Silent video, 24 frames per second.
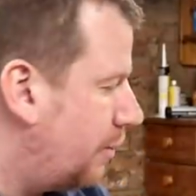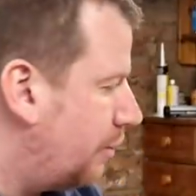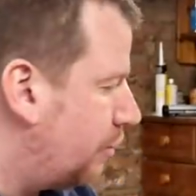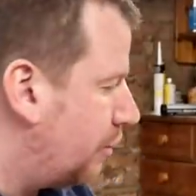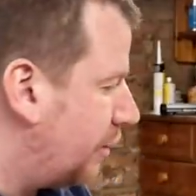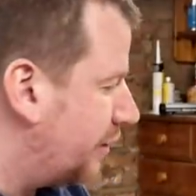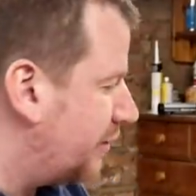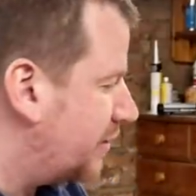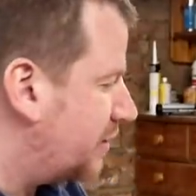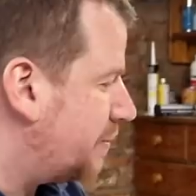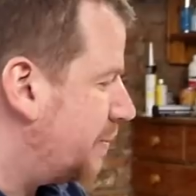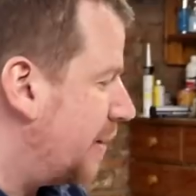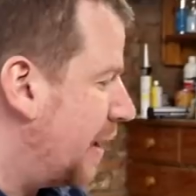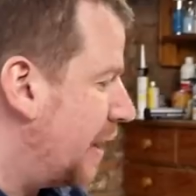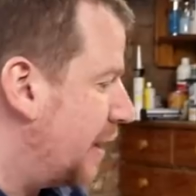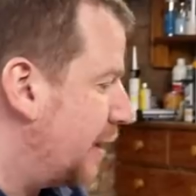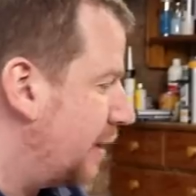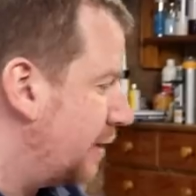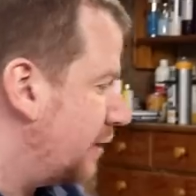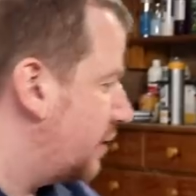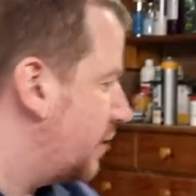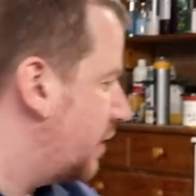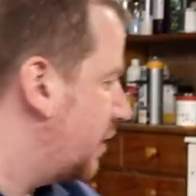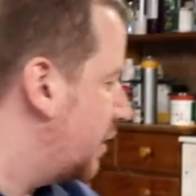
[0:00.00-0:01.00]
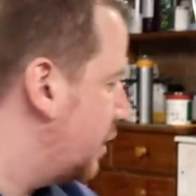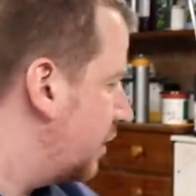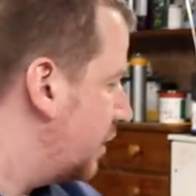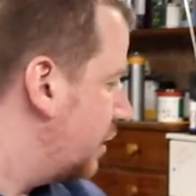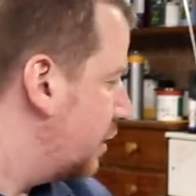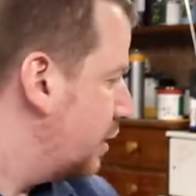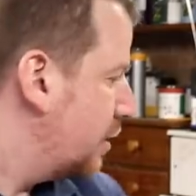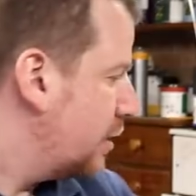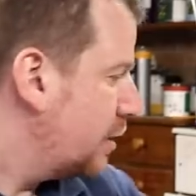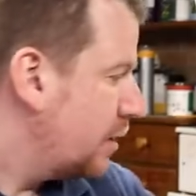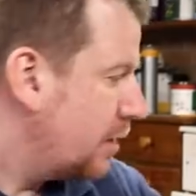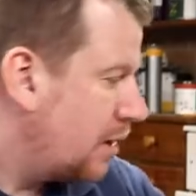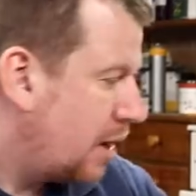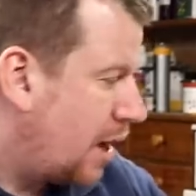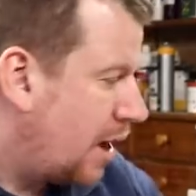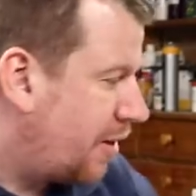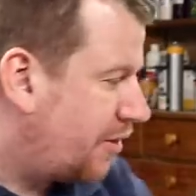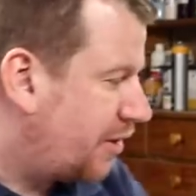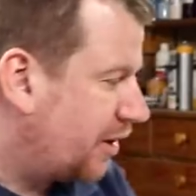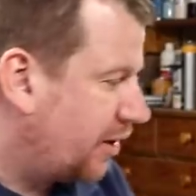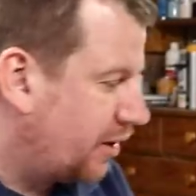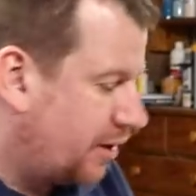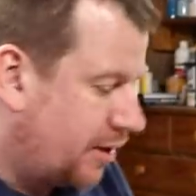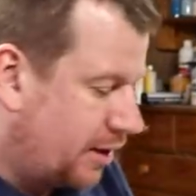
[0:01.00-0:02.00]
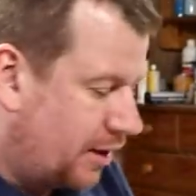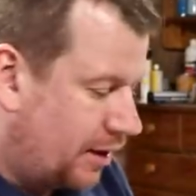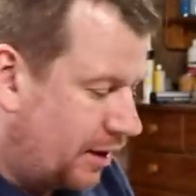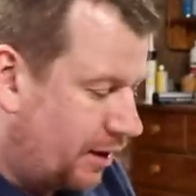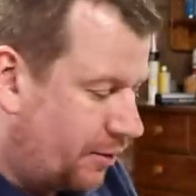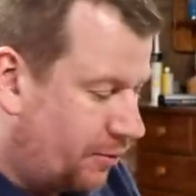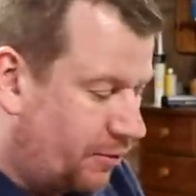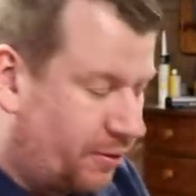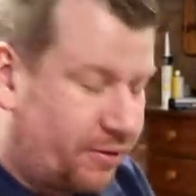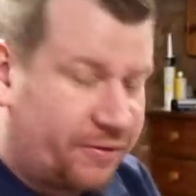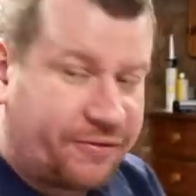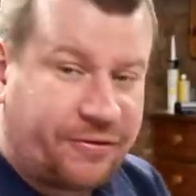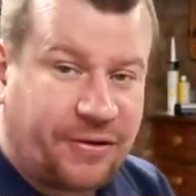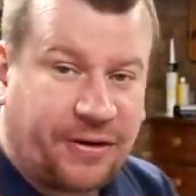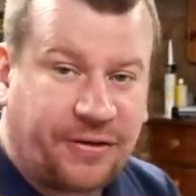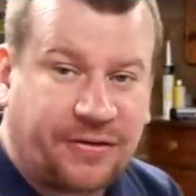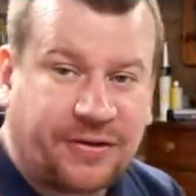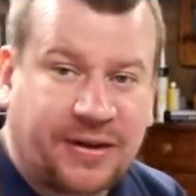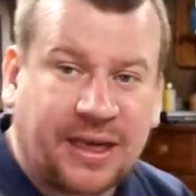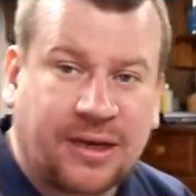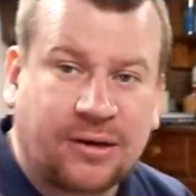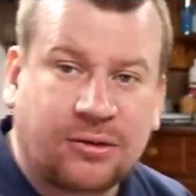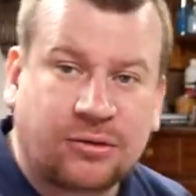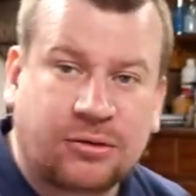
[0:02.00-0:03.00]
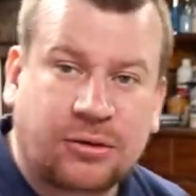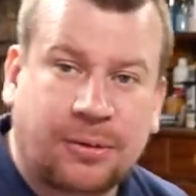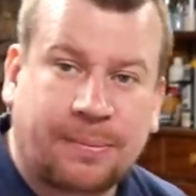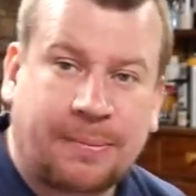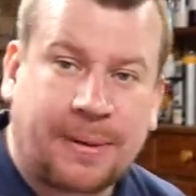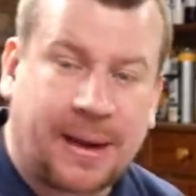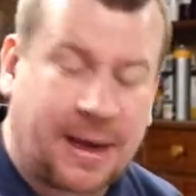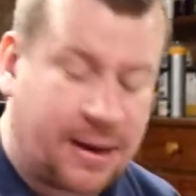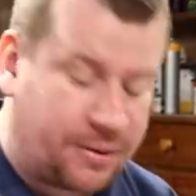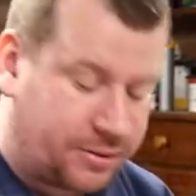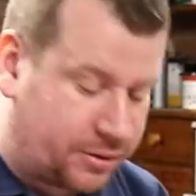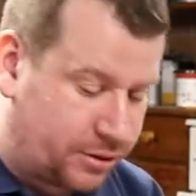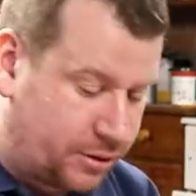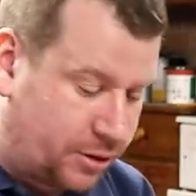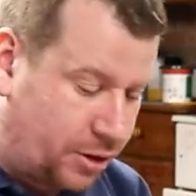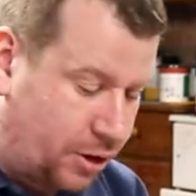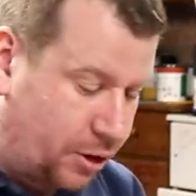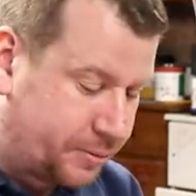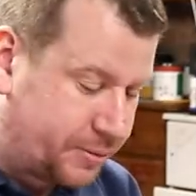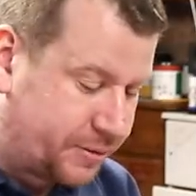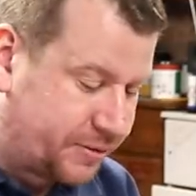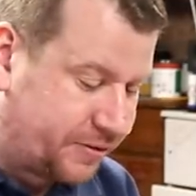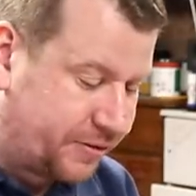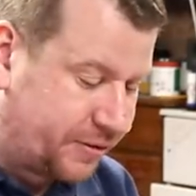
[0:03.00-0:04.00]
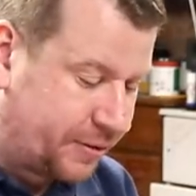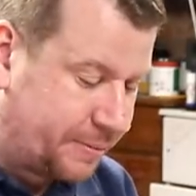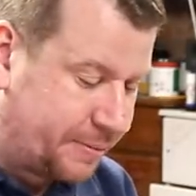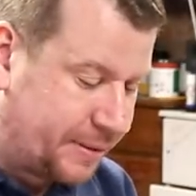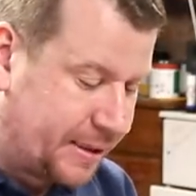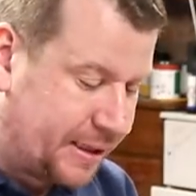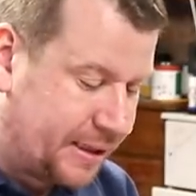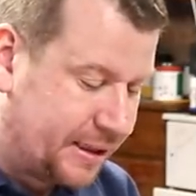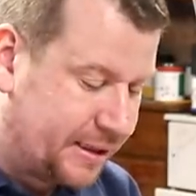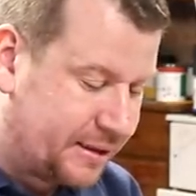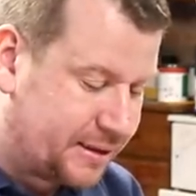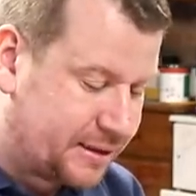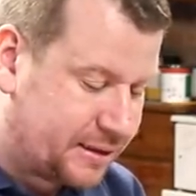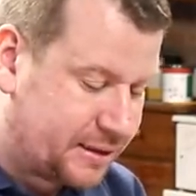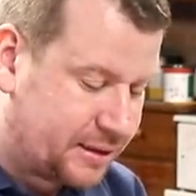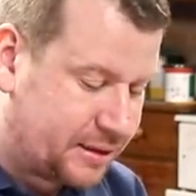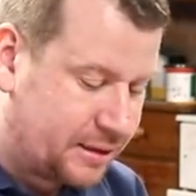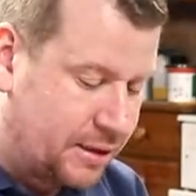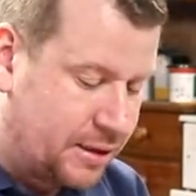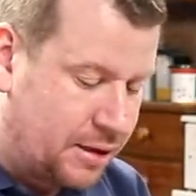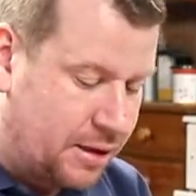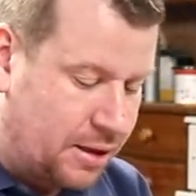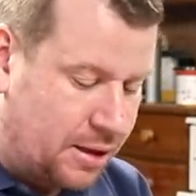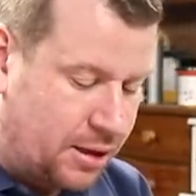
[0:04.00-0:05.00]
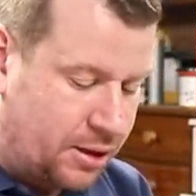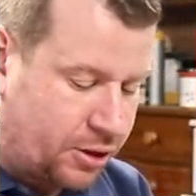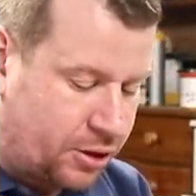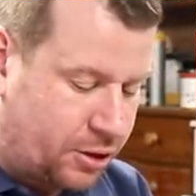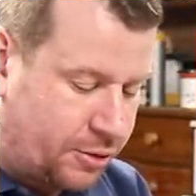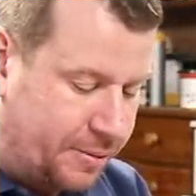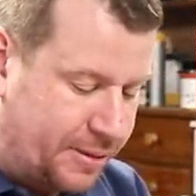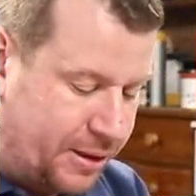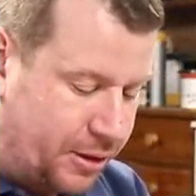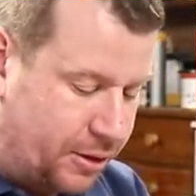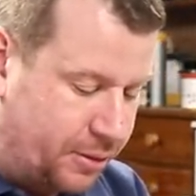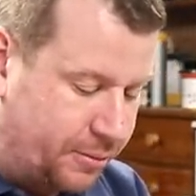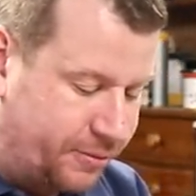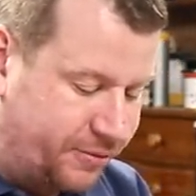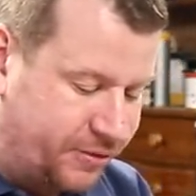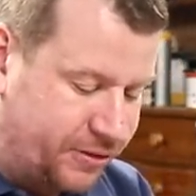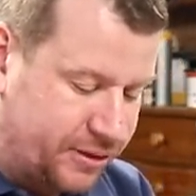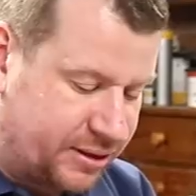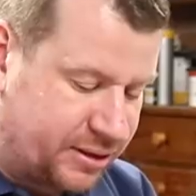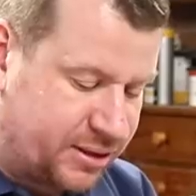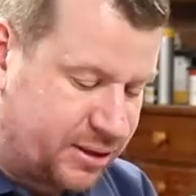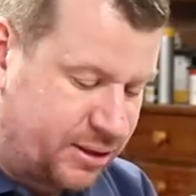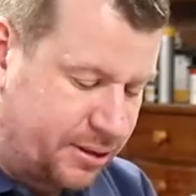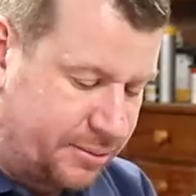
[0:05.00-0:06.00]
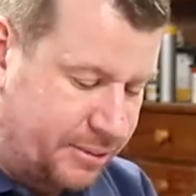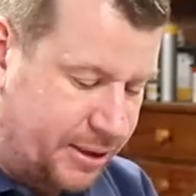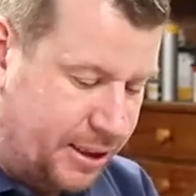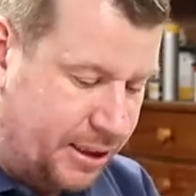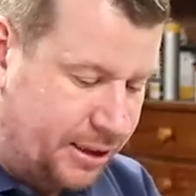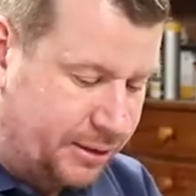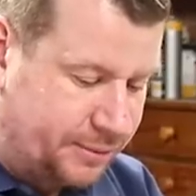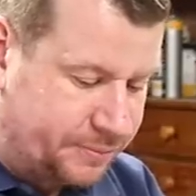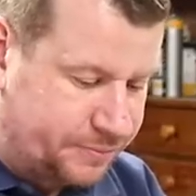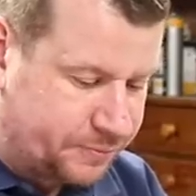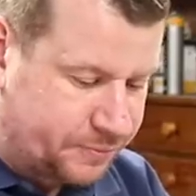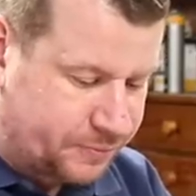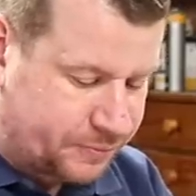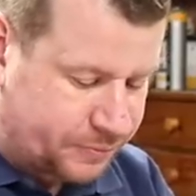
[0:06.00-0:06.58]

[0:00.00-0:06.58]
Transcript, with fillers: We've spent, I think, nearly £1,500 on hops for the beers coming up for the summer,